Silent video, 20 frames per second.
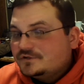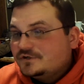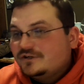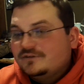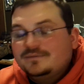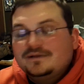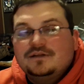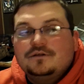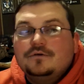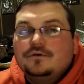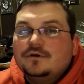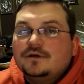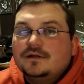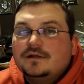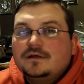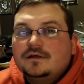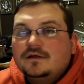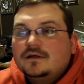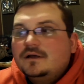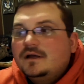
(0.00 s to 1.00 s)
are going to be
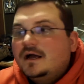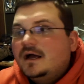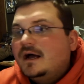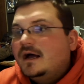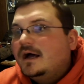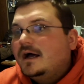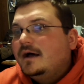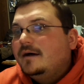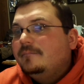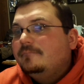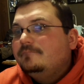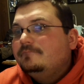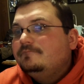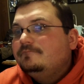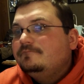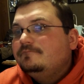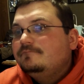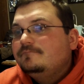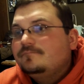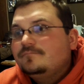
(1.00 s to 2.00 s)
good.
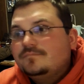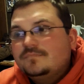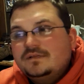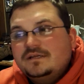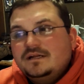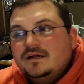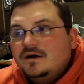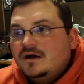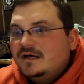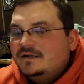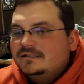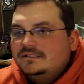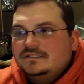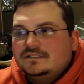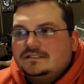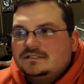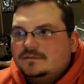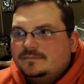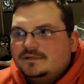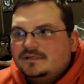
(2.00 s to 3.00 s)
You know, I
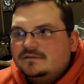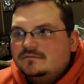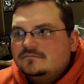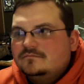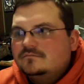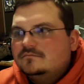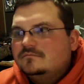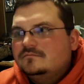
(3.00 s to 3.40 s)
mean,